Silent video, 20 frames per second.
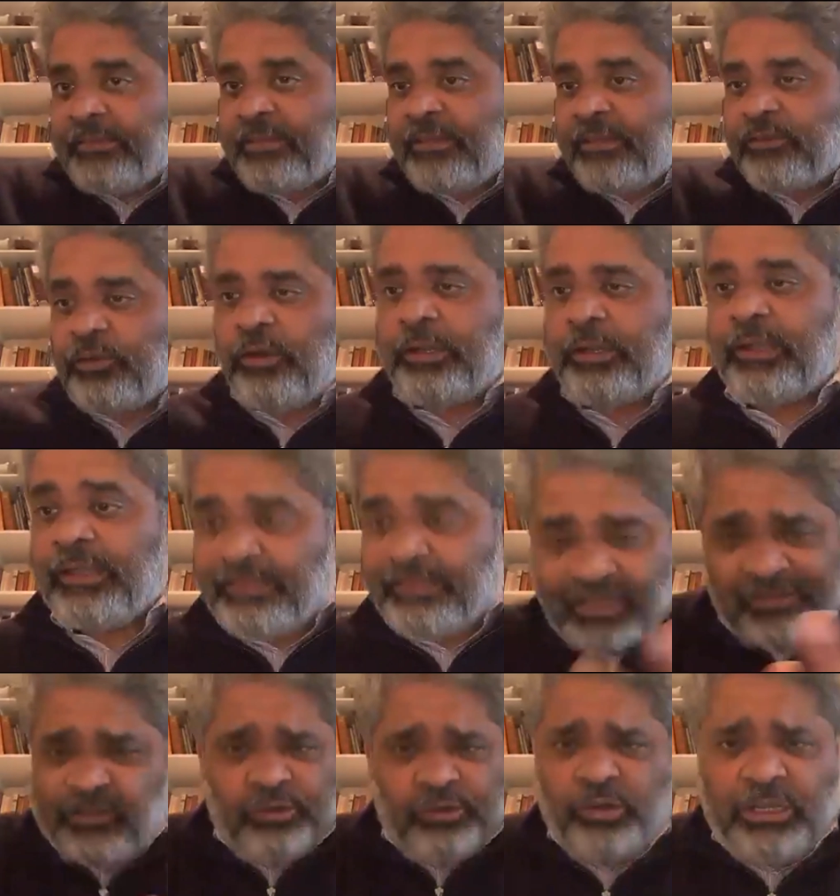story. That's
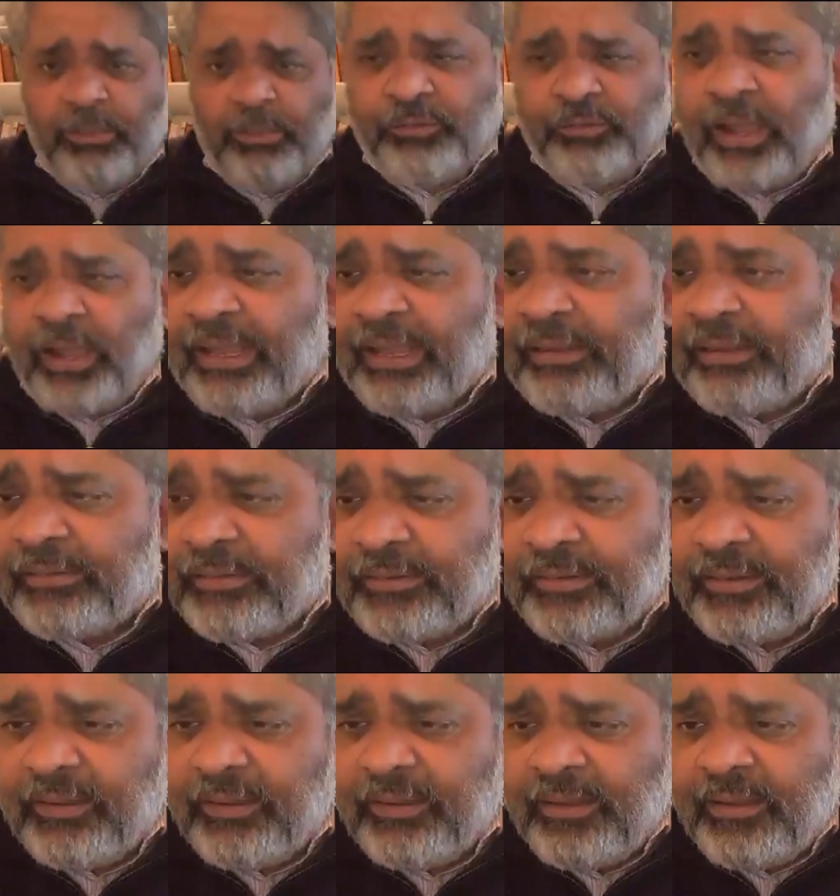a story about finance.
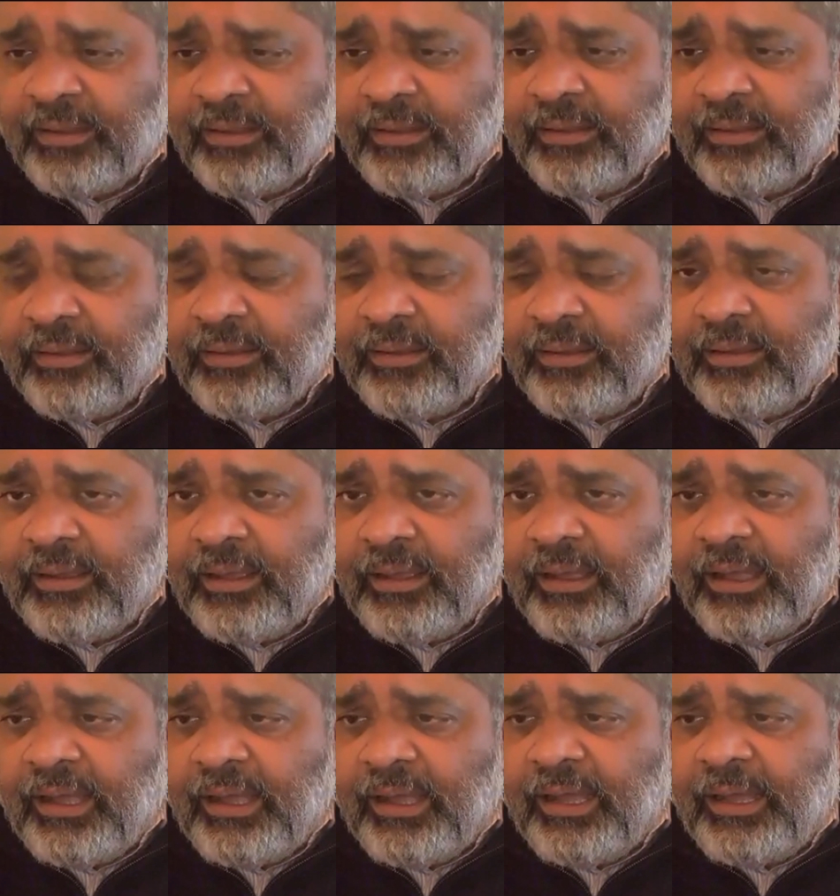
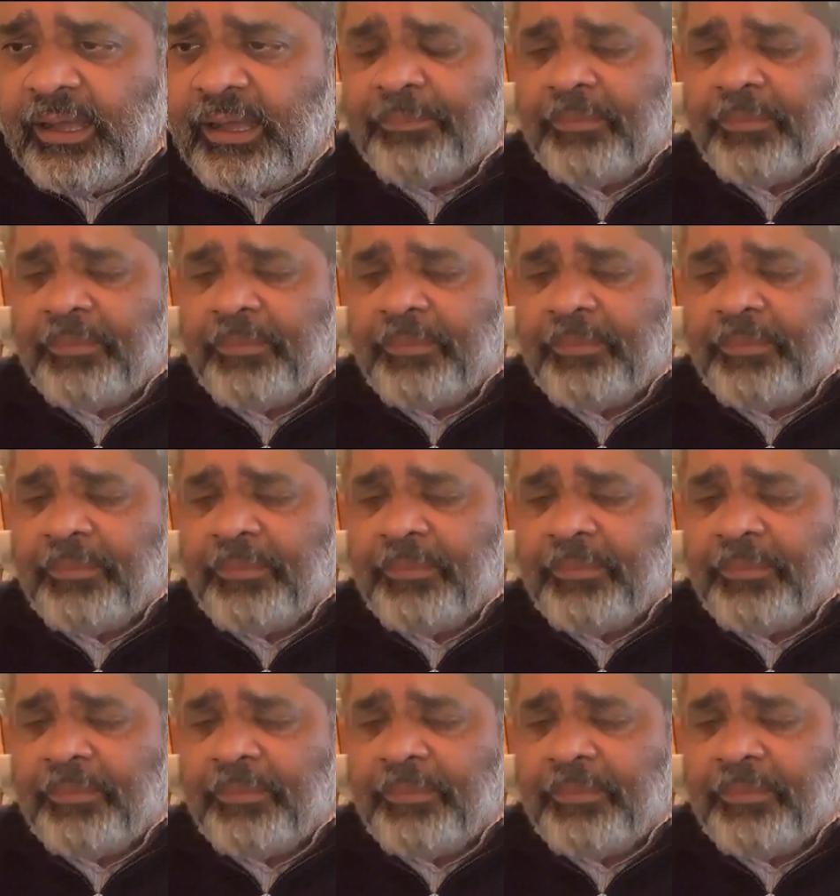Uh,